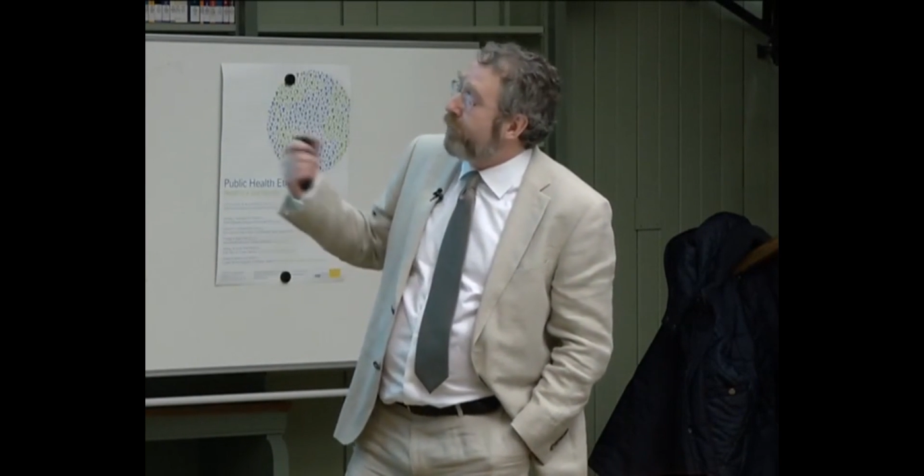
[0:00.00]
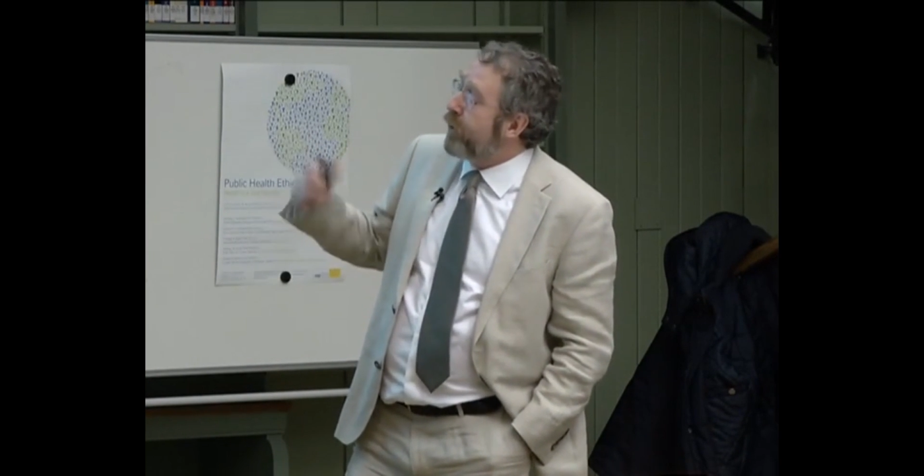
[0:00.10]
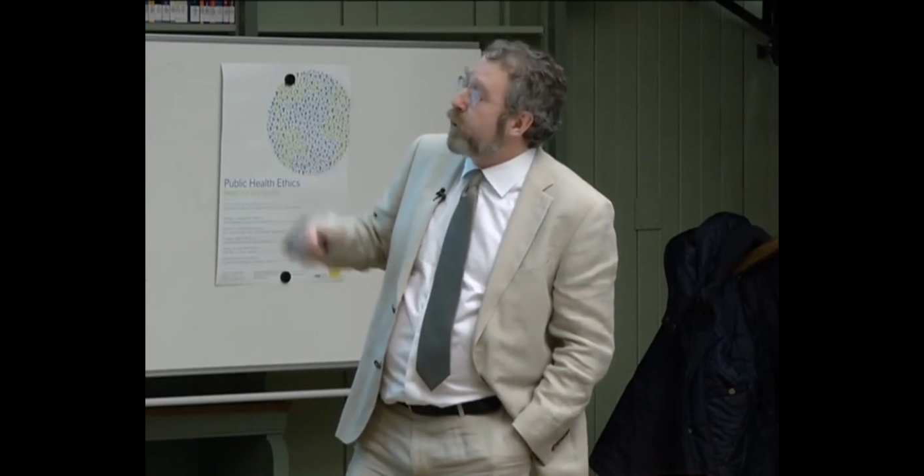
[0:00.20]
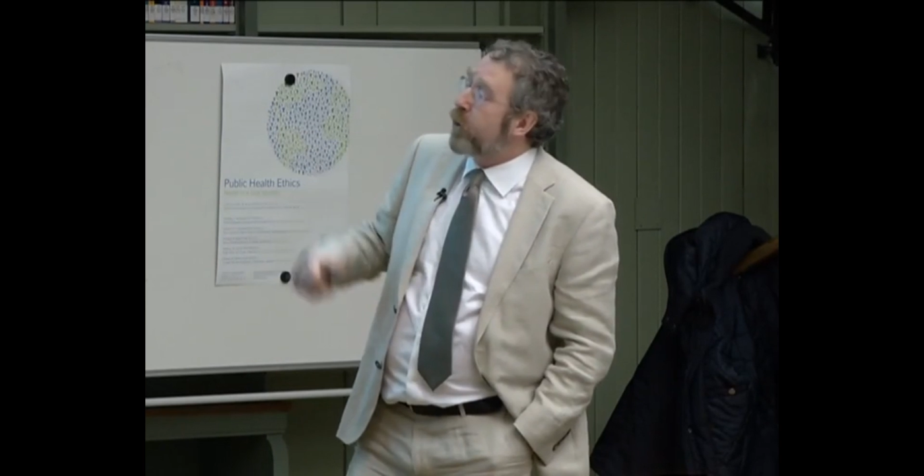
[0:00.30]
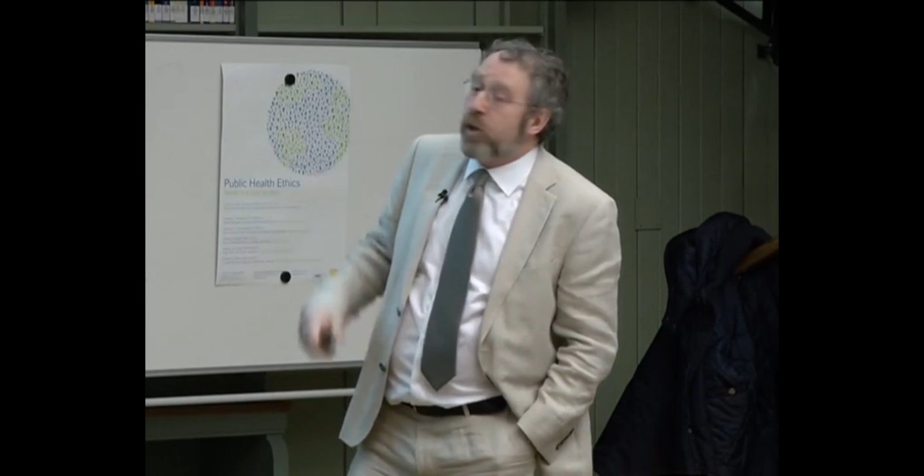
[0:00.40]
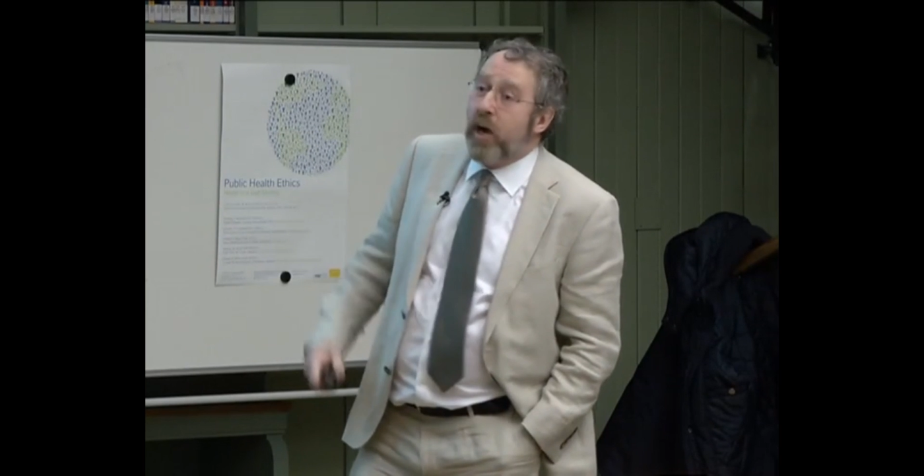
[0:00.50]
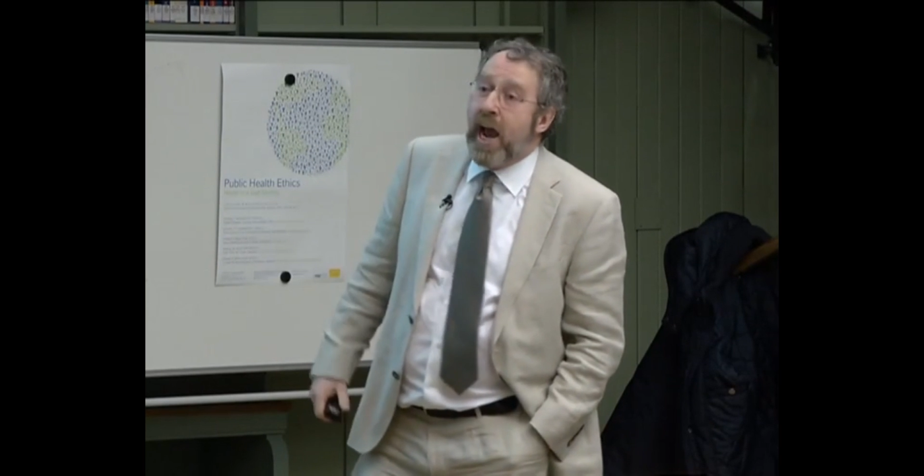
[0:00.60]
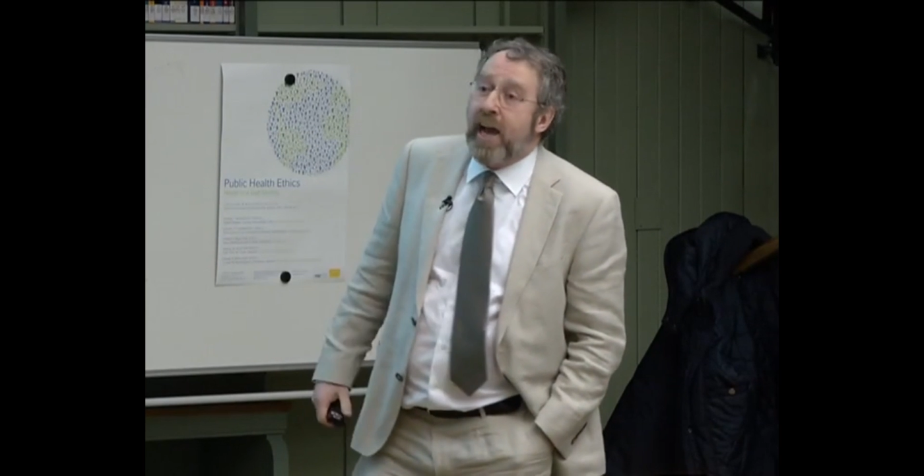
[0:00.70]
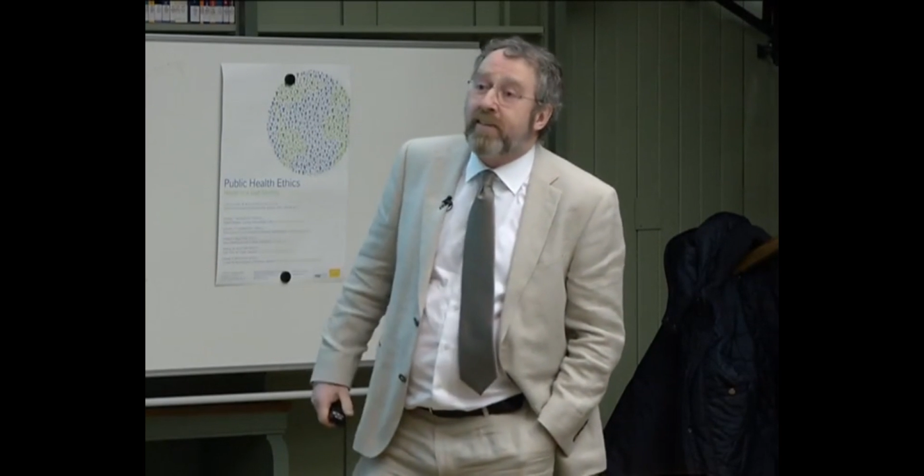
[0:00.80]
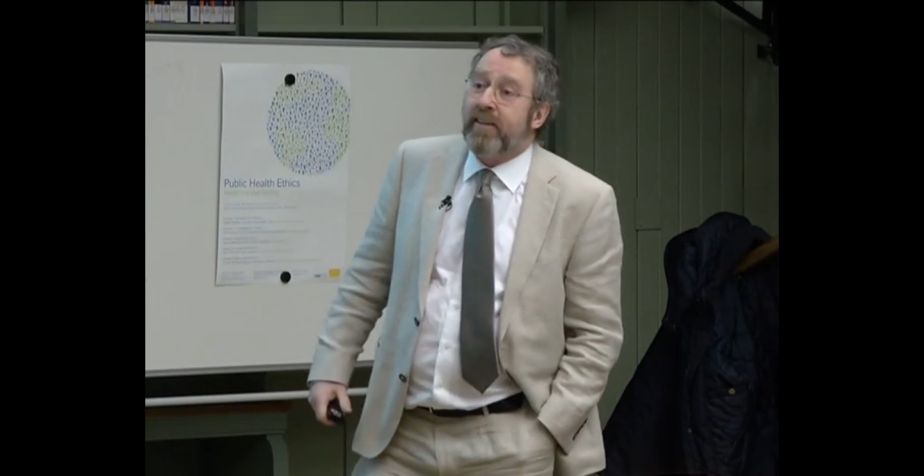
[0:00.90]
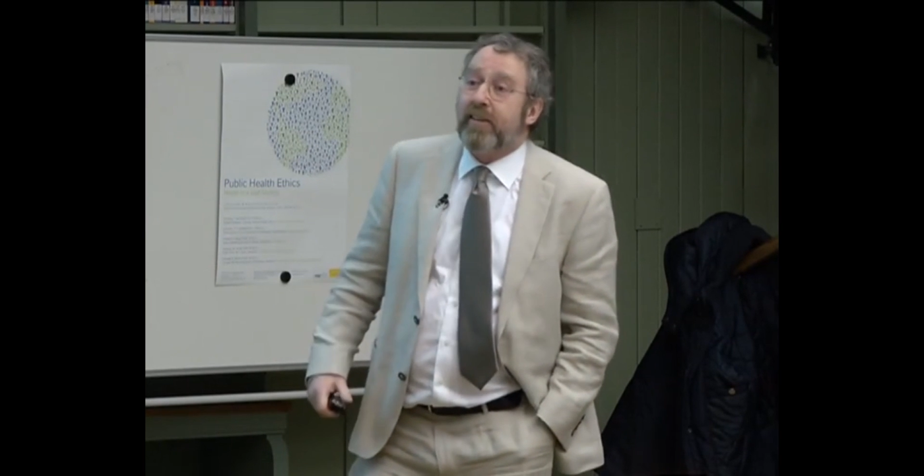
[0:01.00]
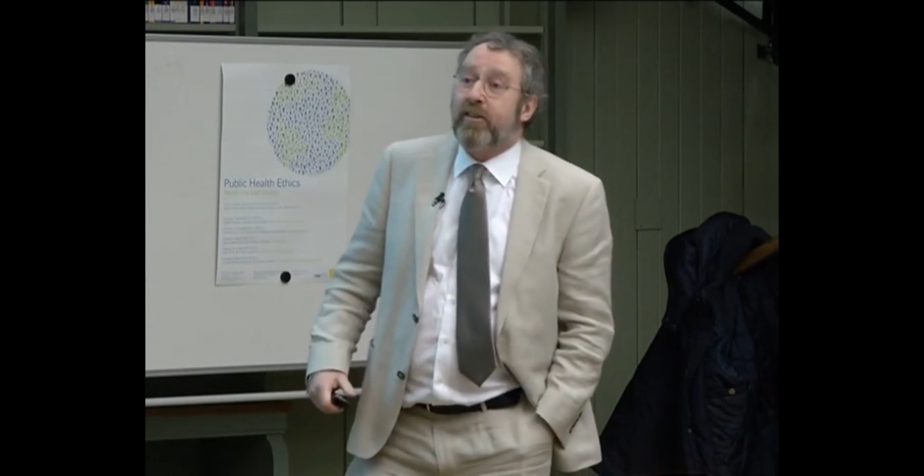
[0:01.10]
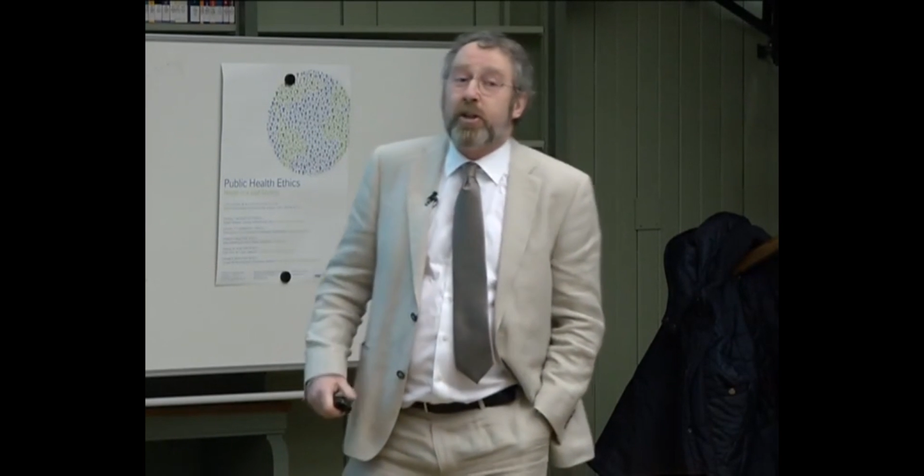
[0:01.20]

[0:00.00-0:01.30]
future access